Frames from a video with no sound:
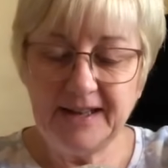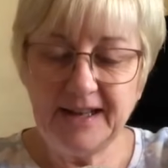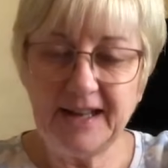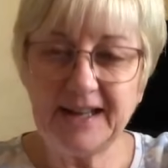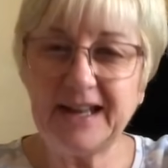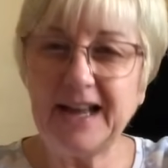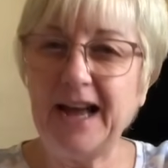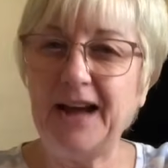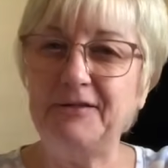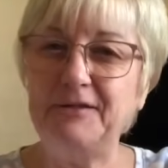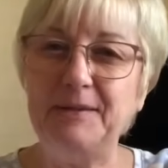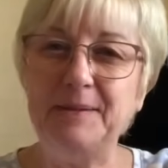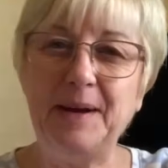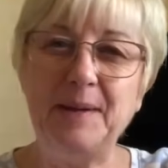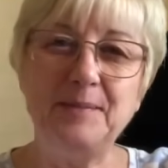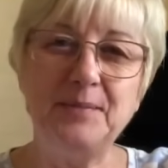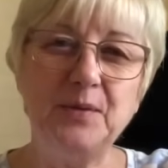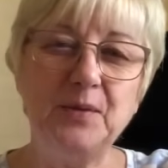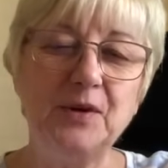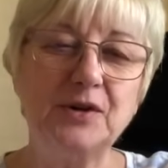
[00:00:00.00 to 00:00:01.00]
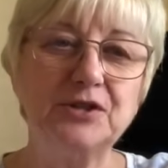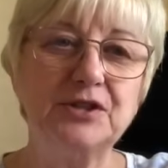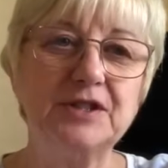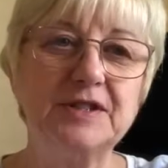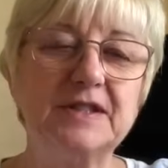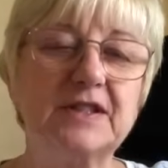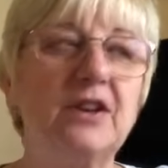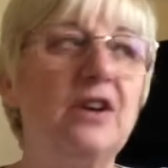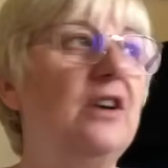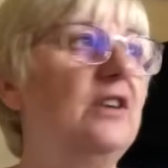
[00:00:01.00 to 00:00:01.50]
I can't remember what
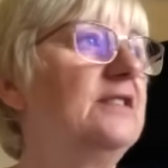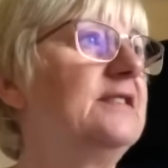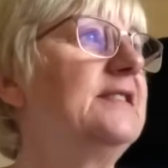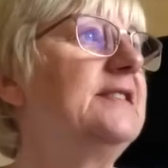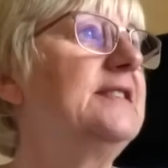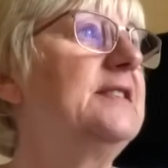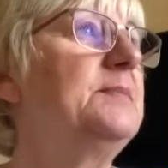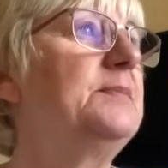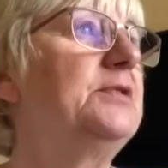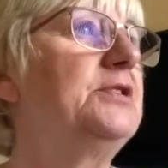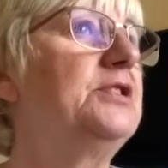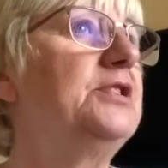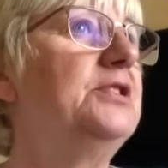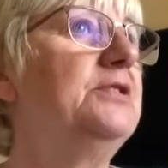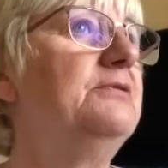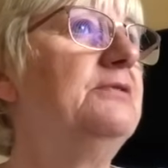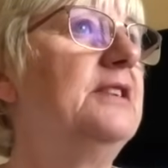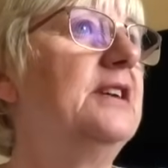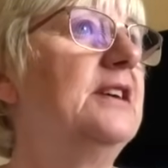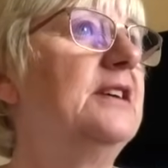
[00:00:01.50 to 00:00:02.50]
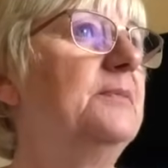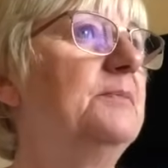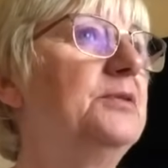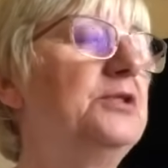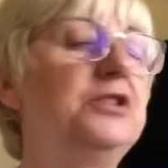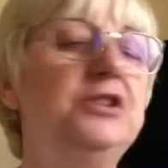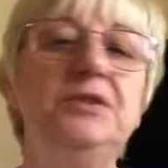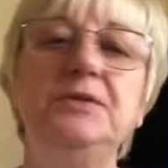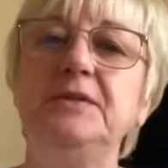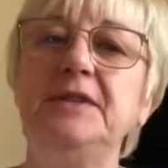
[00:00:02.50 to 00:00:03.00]
she's called. Is it Petunia?
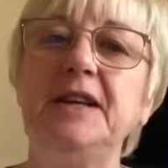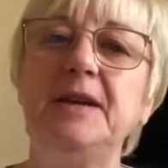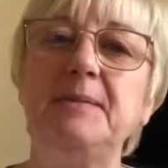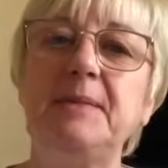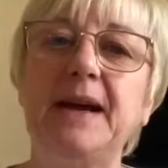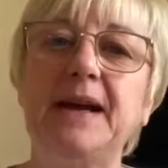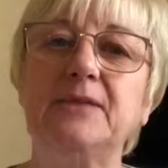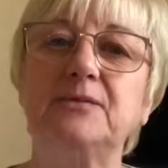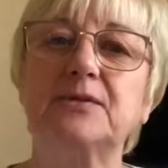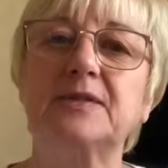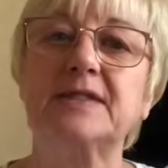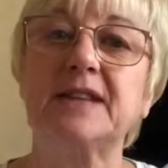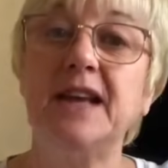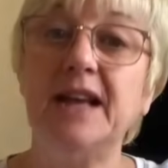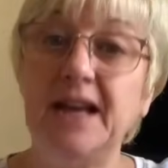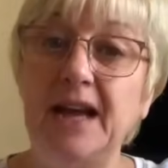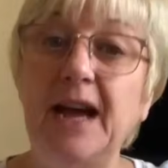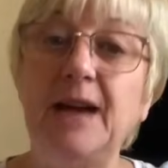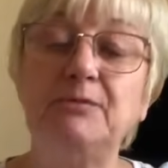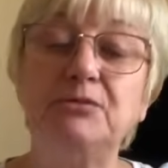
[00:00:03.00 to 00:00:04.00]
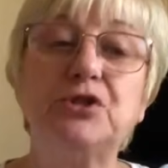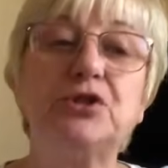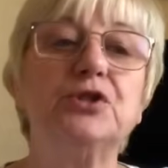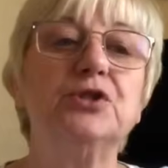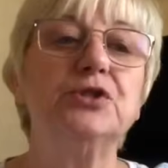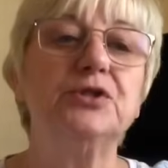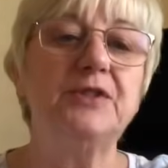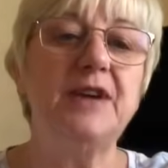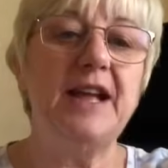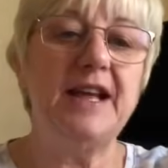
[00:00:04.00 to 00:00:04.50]
Petunia Mouse. I'm
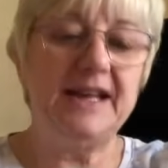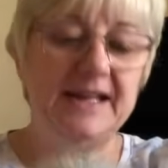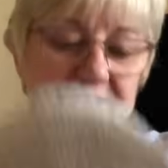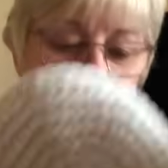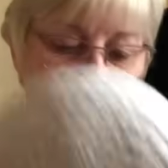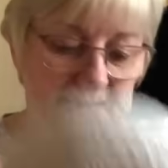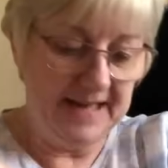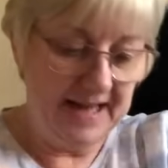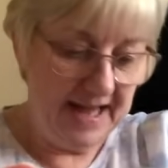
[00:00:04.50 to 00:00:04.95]
sure it is.